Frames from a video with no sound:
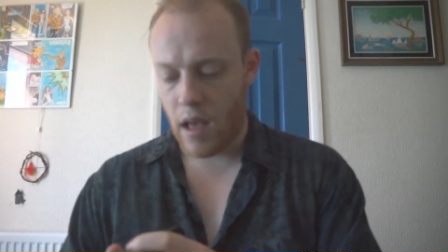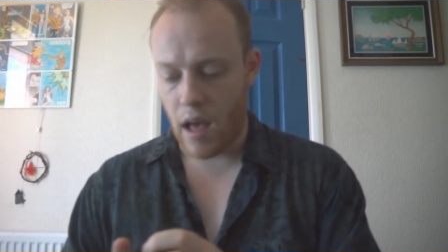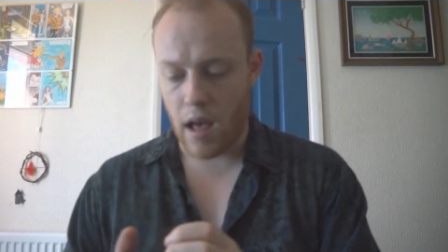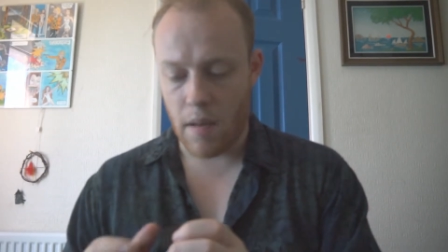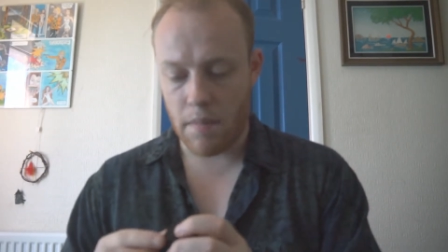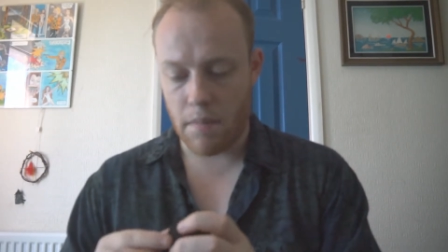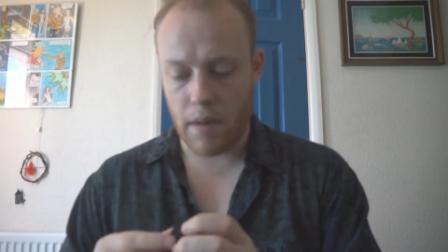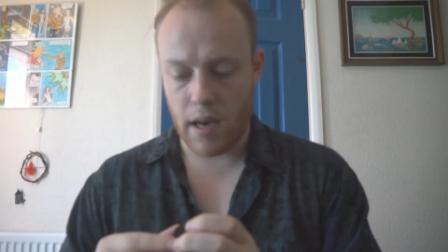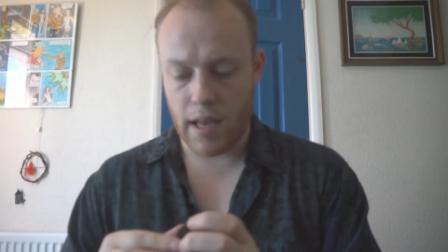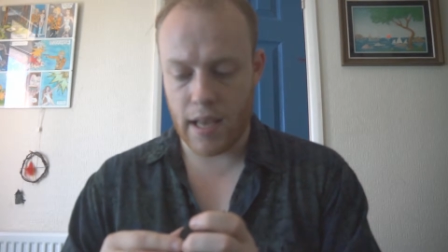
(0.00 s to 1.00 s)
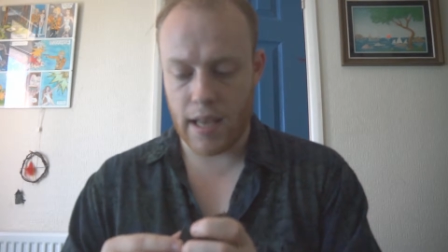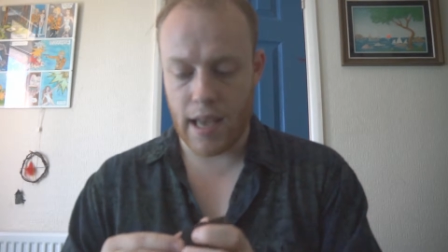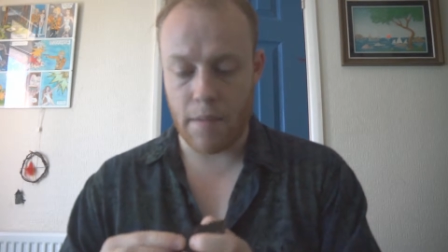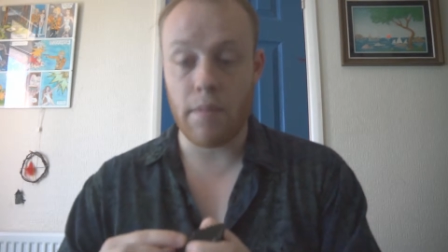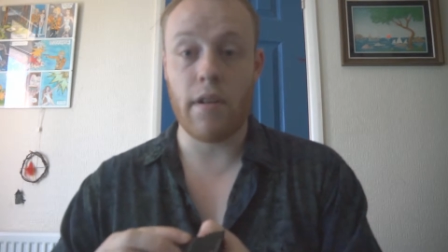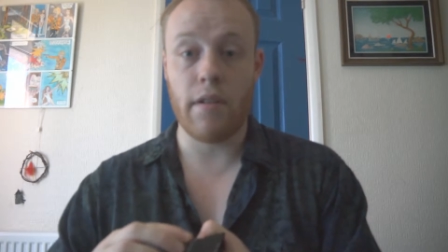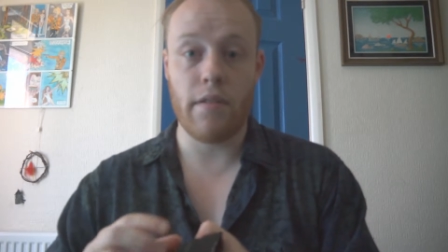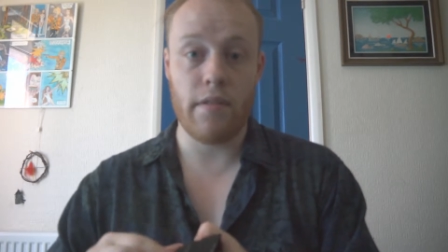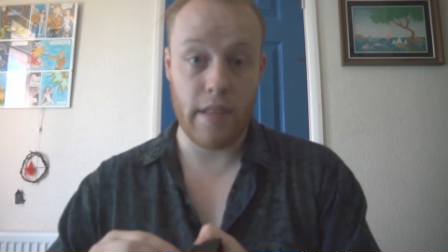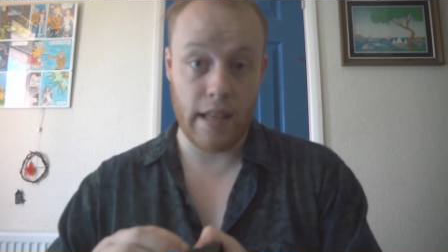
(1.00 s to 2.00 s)
Um, my camera,
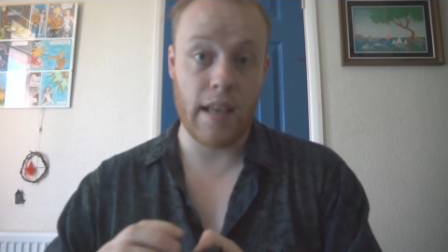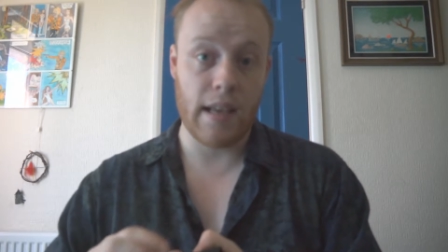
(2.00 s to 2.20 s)
the